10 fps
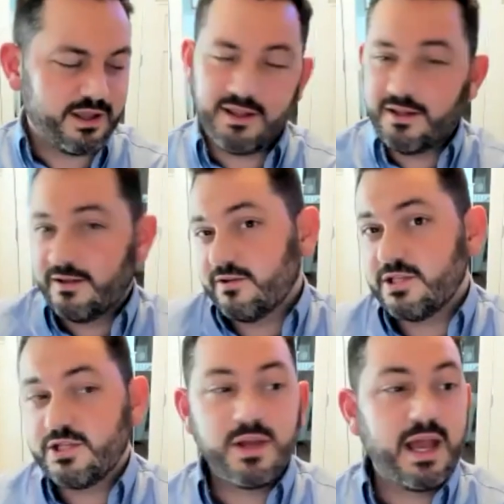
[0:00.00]
and
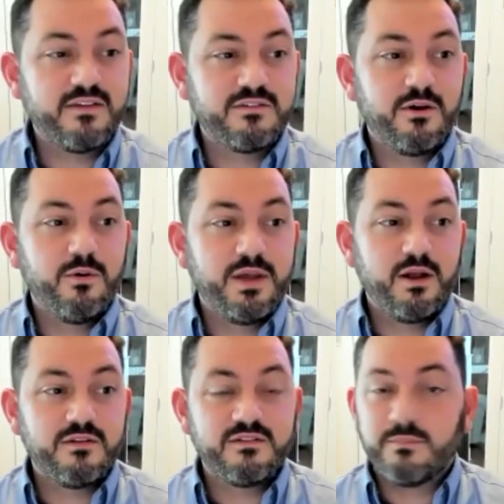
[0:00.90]
you guys go in
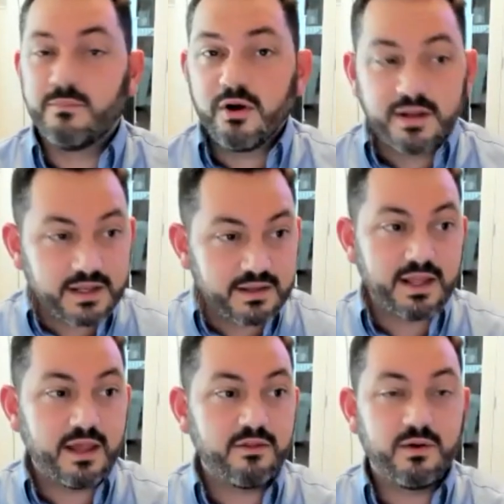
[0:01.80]
on some marketing
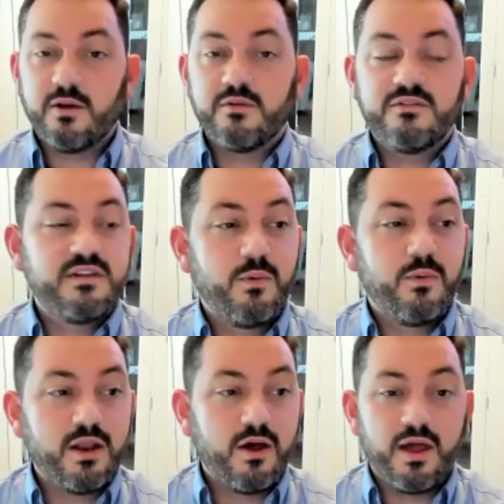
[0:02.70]
together, I don't see
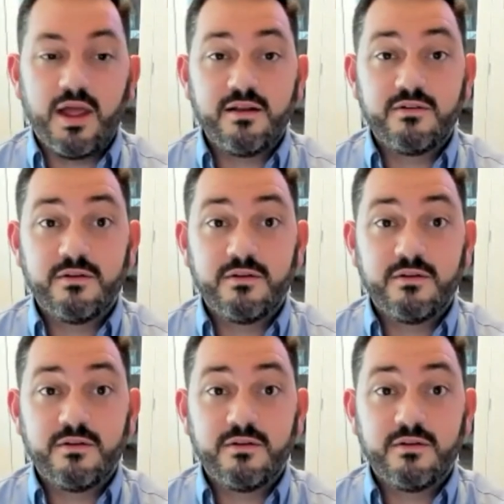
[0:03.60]
why not.